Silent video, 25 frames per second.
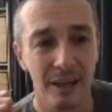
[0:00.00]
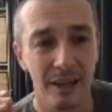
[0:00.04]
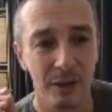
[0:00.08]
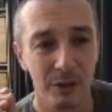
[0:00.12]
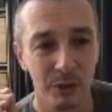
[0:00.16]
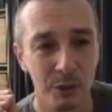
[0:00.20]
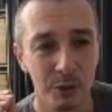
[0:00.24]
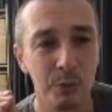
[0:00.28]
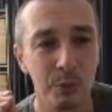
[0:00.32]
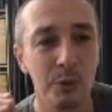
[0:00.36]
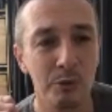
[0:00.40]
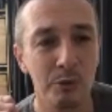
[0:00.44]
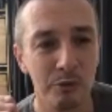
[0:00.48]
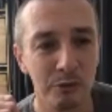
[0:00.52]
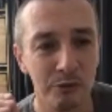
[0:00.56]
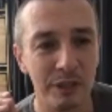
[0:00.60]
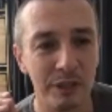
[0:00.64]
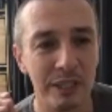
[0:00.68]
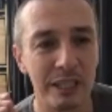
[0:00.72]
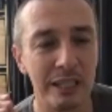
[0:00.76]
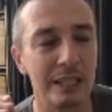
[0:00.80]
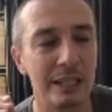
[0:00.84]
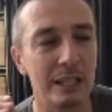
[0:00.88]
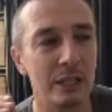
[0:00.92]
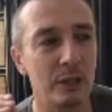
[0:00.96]
you will
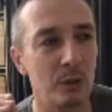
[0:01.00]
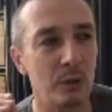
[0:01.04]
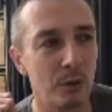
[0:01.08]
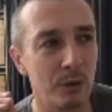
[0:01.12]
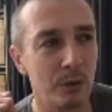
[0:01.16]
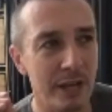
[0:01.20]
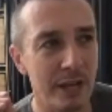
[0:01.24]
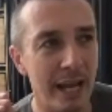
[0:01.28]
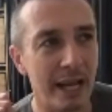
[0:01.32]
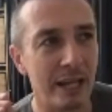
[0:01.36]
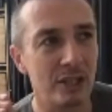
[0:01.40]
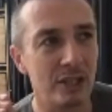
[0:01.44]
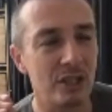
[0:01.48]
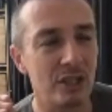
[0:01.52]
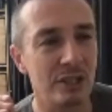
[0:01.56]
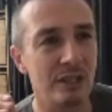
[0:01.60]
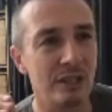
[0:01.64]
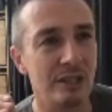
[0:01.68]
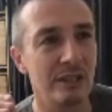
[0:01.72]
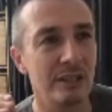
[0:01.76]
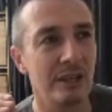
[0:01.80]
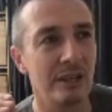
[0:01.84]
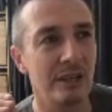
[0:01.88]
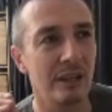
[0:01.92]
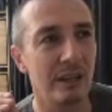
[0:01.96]
feel a
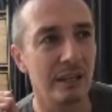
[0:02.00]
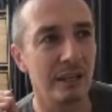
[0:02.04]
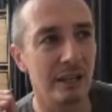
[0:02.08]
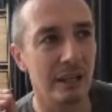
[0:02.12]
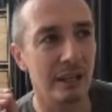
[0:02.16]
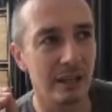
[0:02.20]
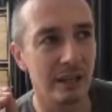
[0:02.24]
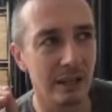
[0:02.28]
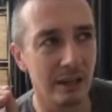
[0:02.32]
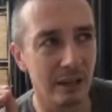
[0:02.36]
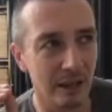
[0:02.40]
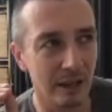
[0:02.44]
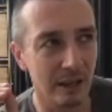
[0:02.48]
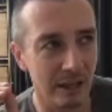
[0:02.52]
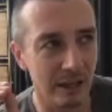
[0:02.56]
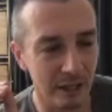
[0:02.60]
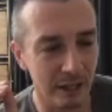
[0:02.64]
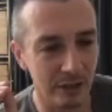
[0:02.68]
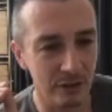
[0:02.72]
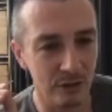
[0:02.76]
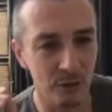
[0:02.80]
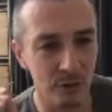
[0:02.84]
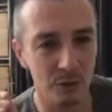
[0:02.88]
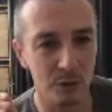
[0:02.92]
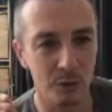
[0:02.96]
connection
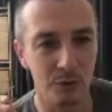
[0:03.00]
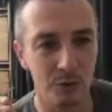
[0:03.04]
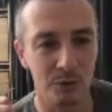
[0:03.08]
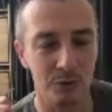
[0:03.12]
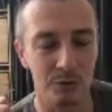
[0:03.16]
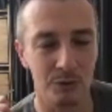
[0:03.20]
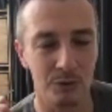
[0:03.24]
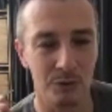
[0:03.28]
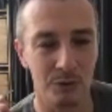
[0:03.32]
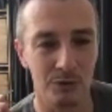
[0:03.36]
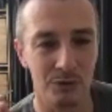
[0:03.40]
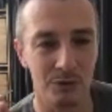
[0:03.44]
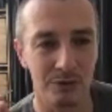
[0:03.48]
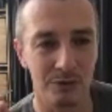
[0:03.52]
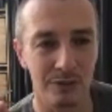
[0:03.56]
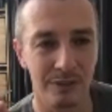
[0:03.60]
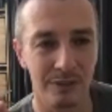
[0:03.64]
in your uterus.